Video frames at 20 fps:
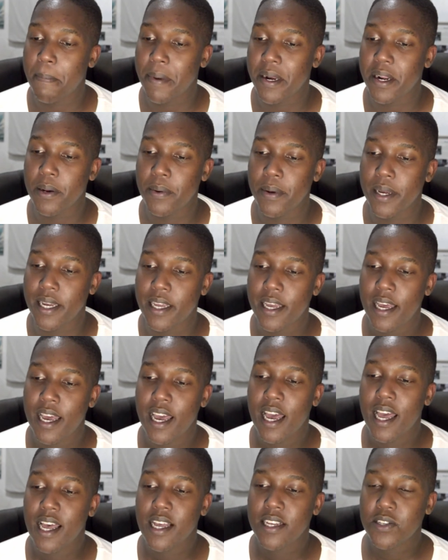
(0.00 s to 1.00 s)
But anyway,
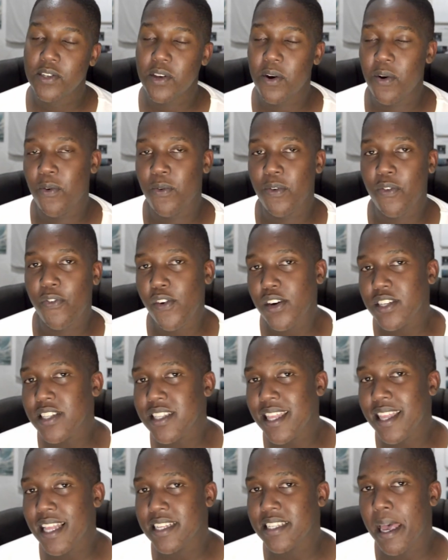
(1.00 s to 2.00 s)
so the first
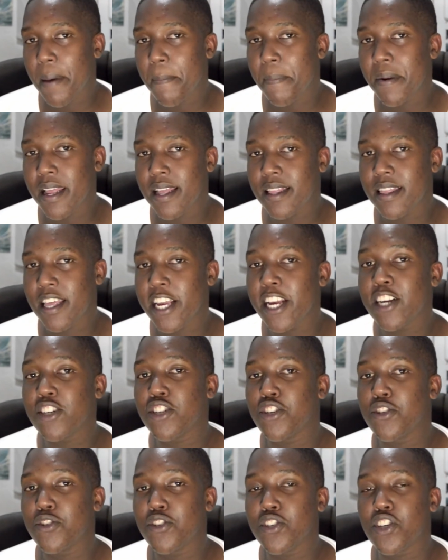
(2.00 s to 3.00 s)
thing that's happening, they're
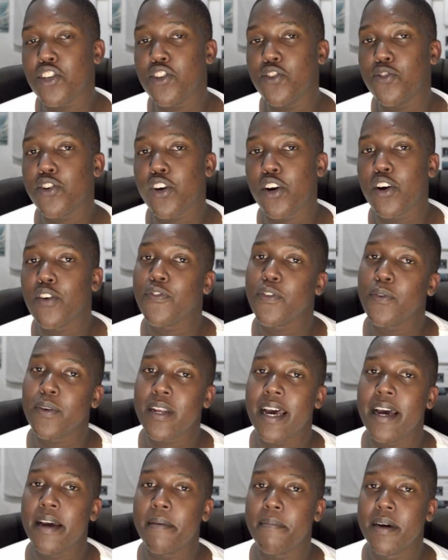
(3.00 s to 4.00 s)
introducing a new curfew
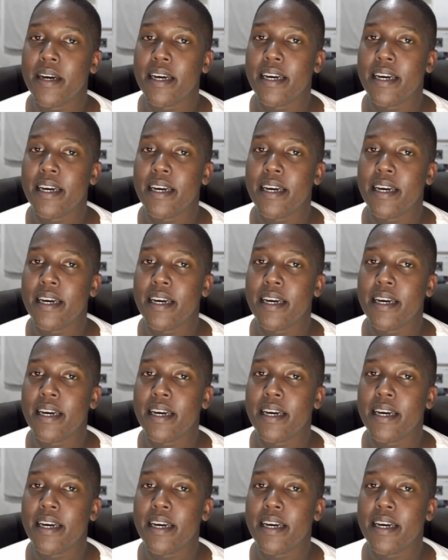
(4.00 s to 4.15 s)
time,